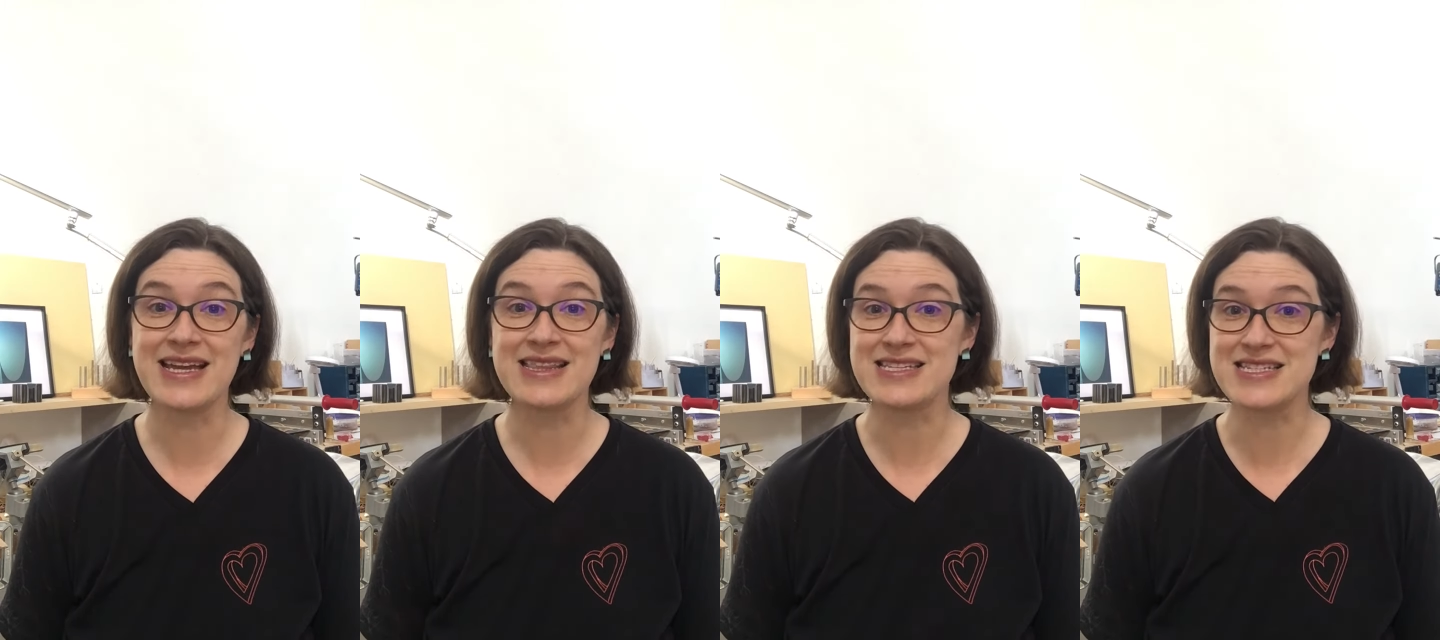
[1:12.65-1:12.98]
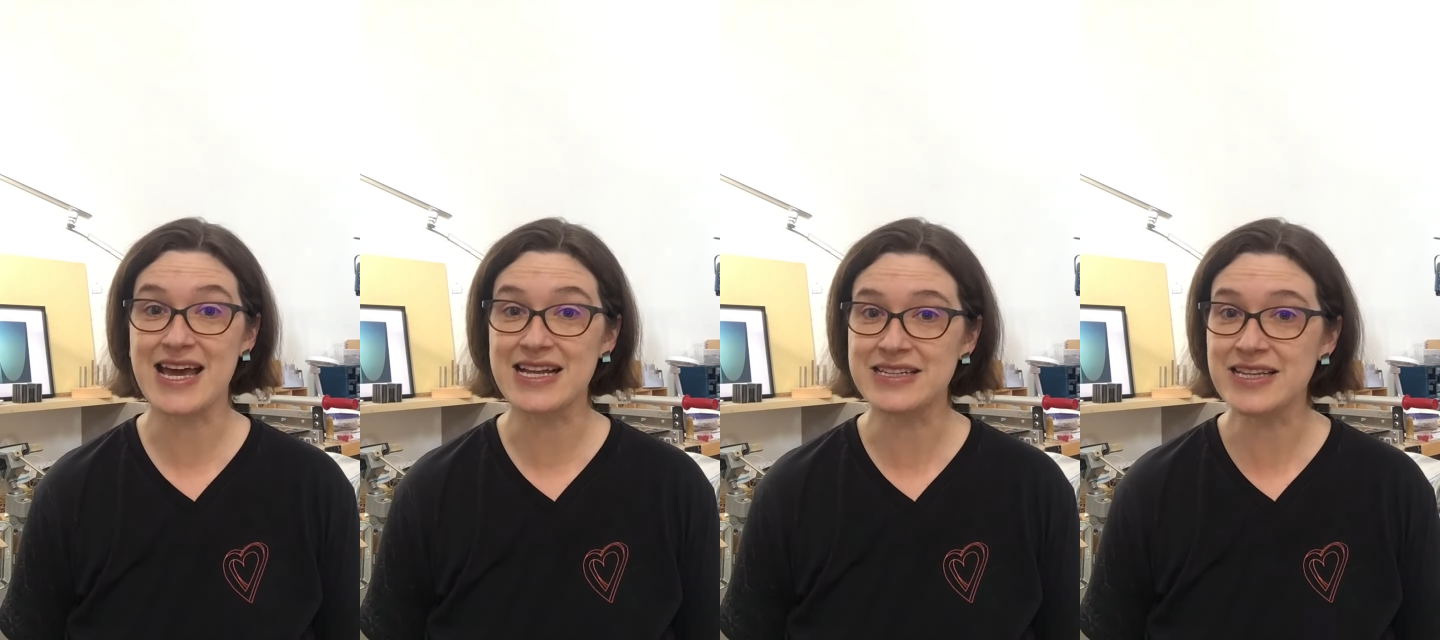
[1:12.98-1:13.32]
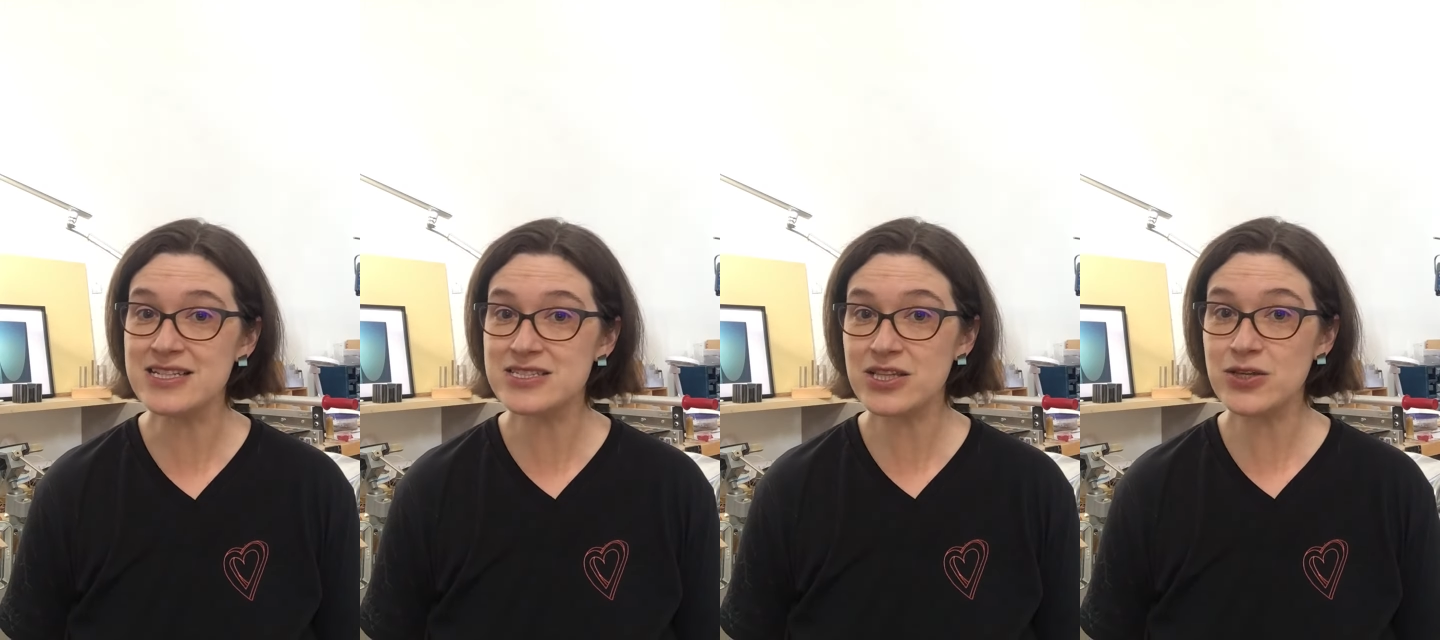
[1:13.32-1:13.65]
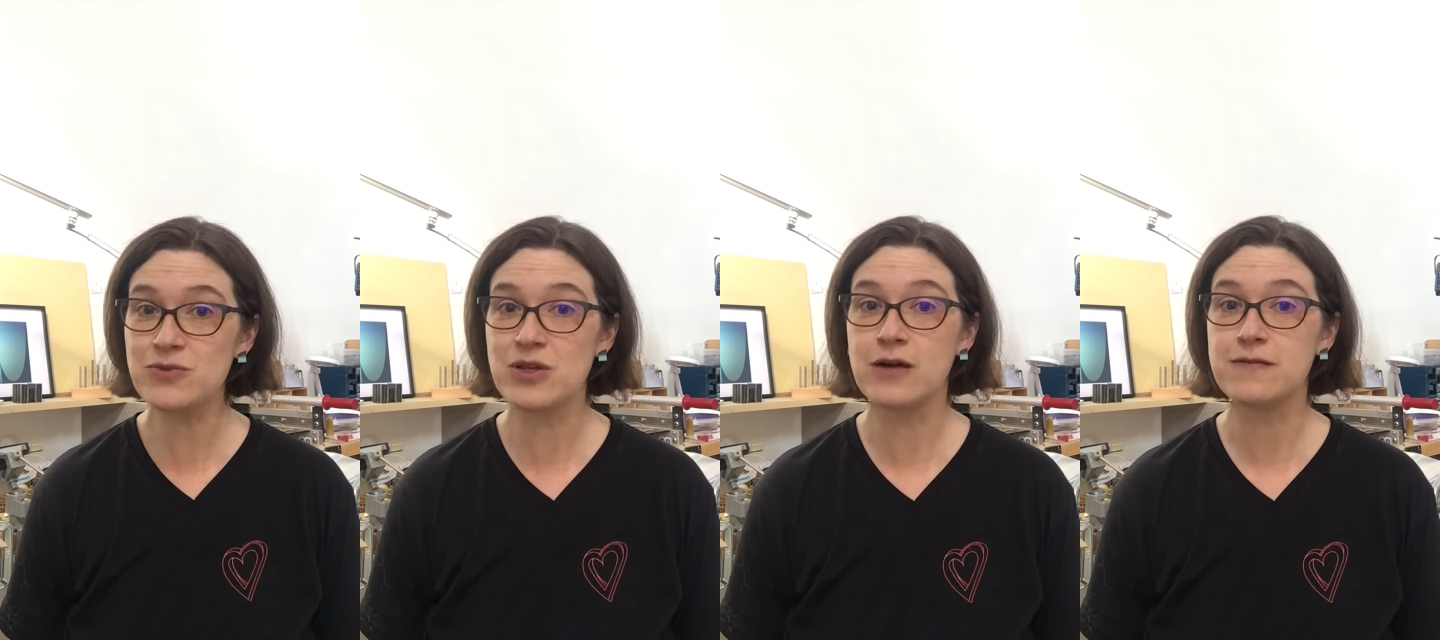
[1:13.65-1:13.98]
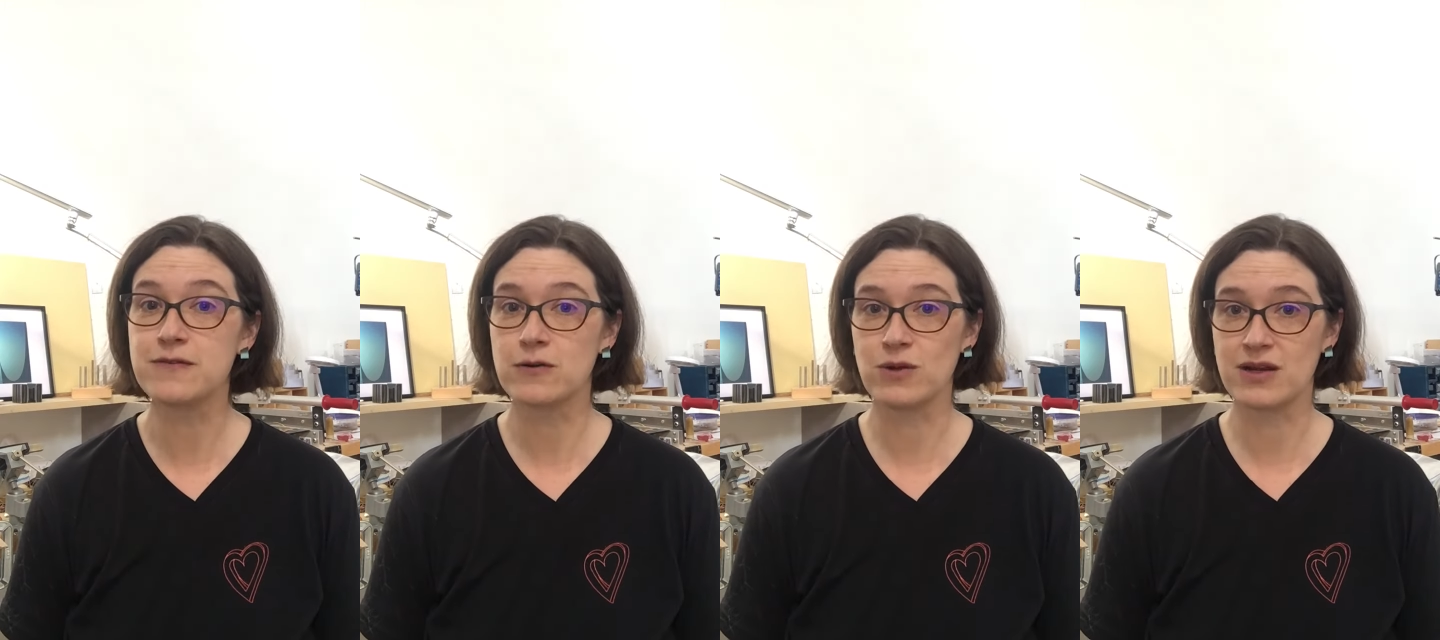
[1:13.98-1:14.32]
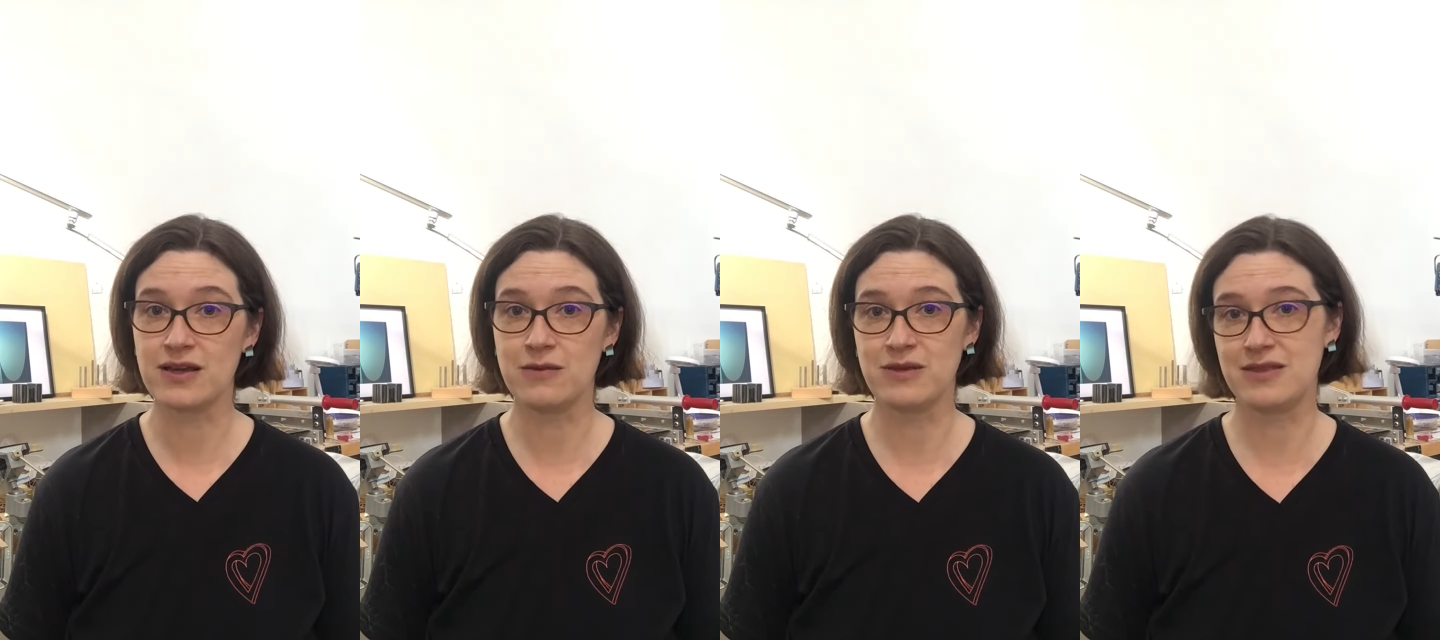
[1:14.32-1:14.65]
and the techniques that you know for
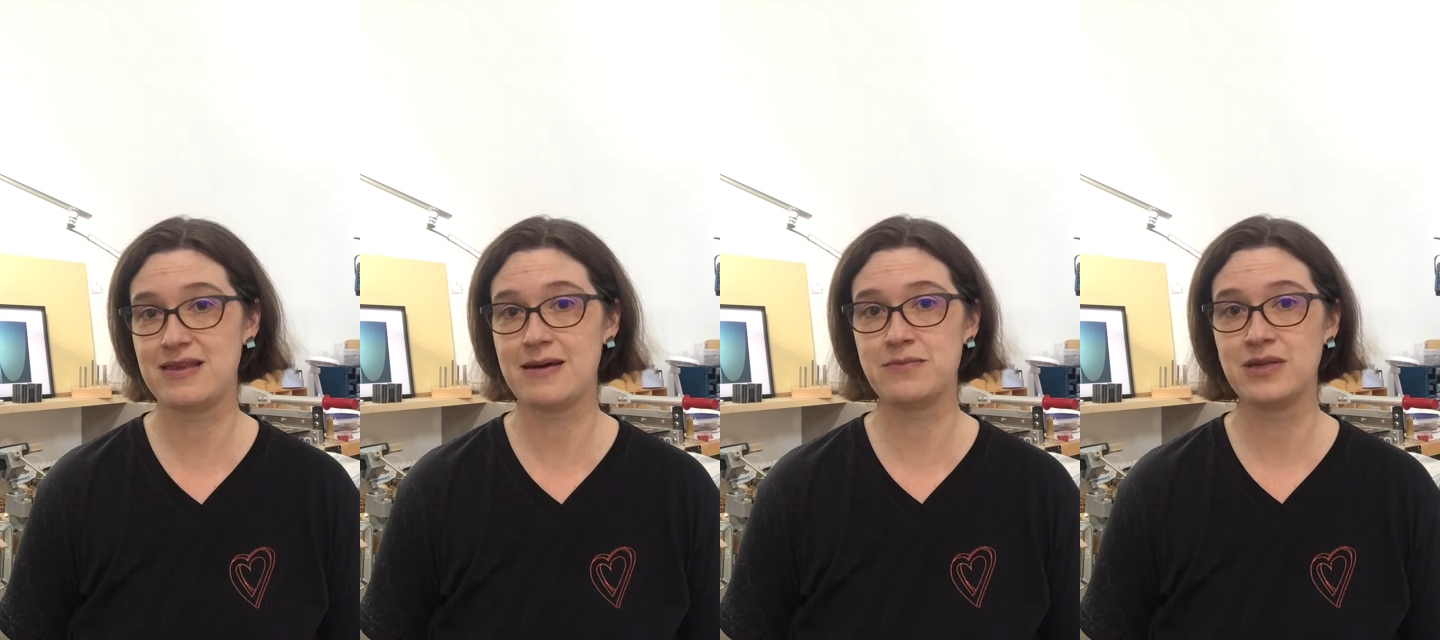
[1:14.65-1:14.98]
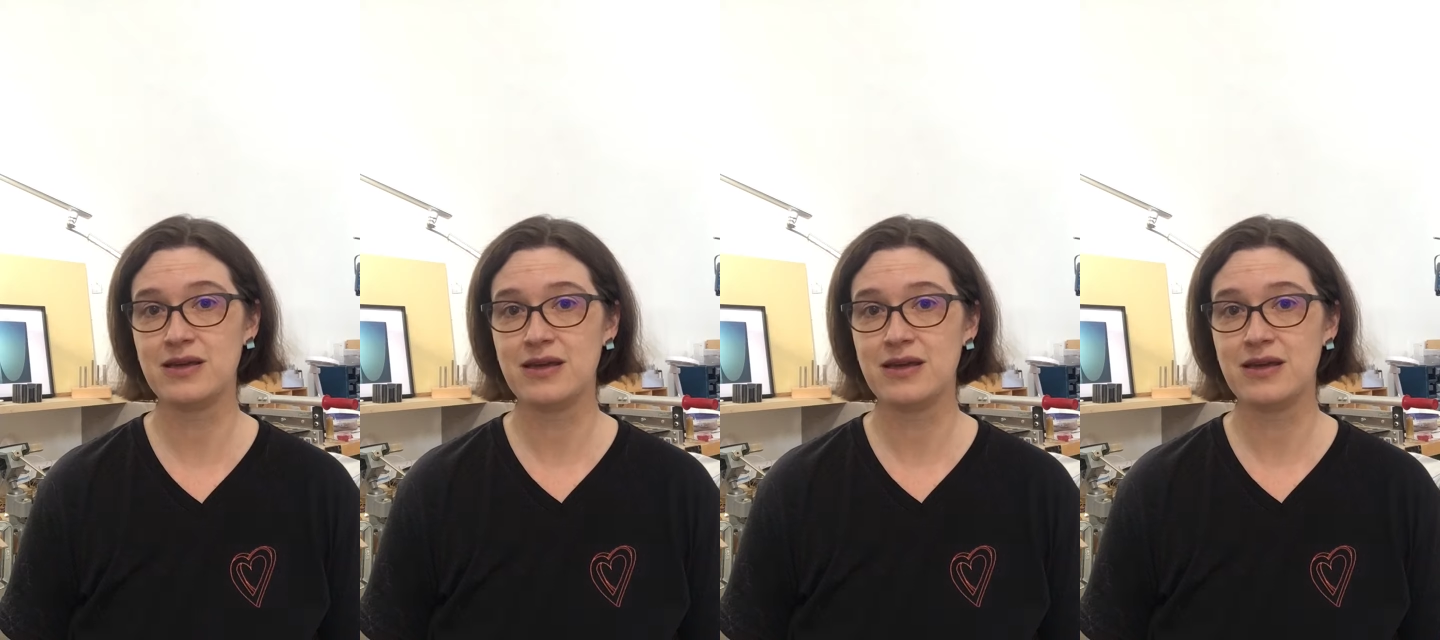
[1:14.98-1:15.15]
working with them.